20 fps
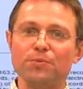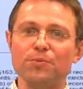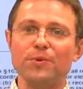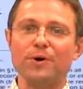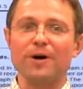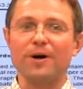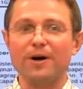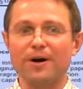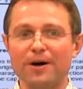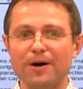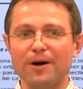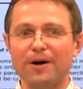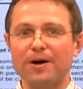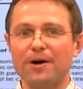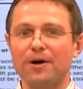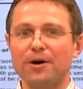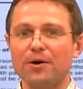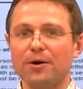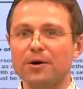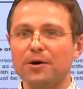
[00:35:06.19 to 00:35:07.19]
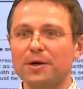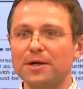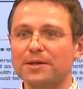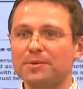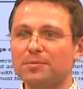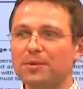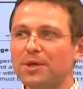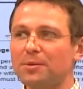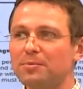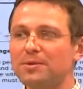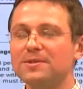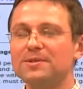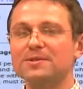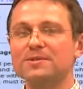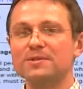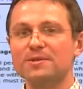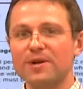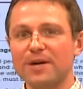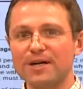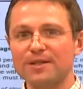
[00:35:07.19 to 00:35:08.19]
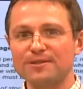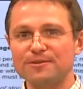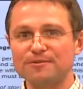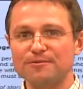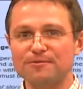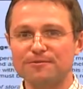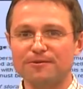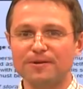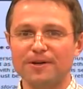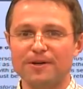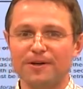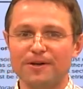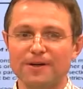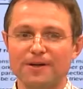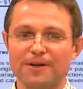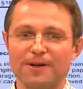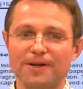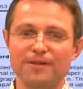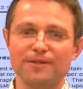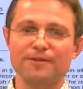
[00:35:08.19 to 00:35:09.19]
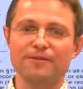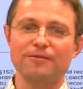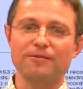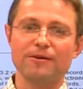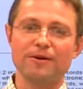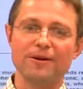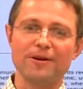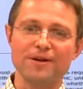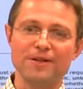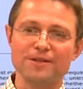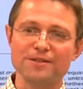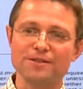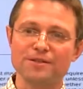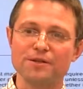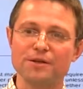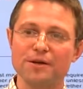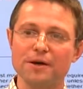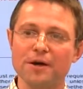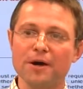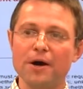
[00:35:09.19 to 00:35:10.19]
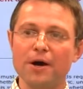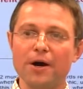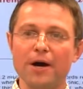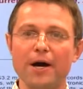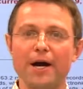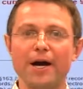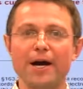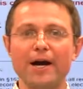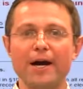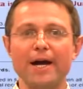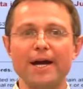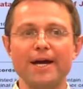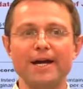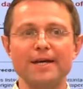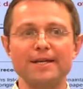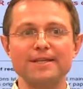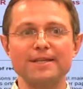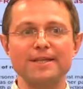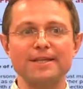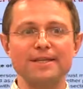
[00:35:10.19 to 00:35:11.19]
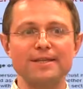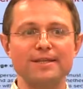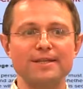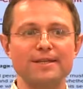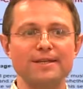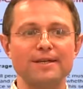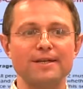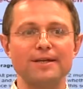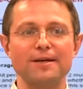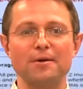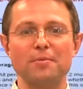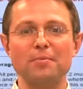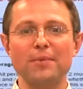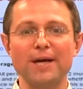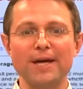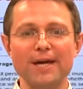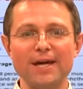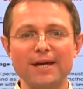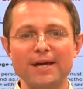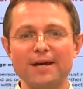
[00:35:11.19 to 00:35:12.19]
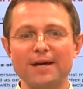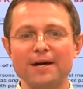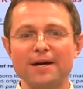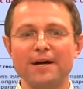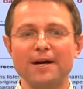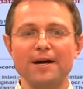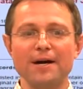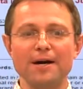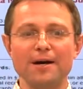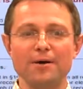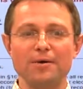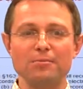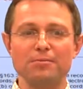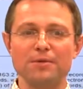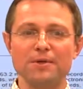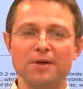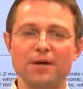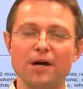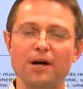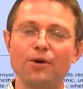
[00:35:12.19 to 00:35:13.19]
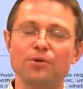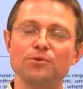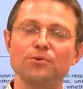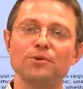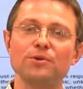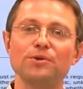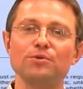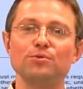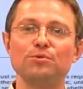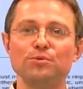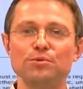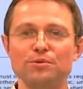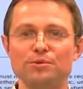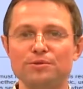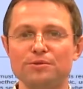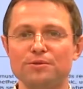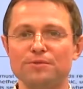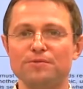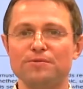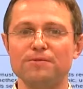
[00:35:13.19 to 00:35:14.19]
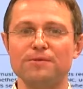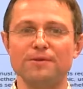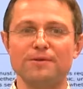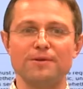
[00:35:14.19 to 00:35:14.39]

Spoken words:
It may be destructive at the very least, and it may be counterintuitive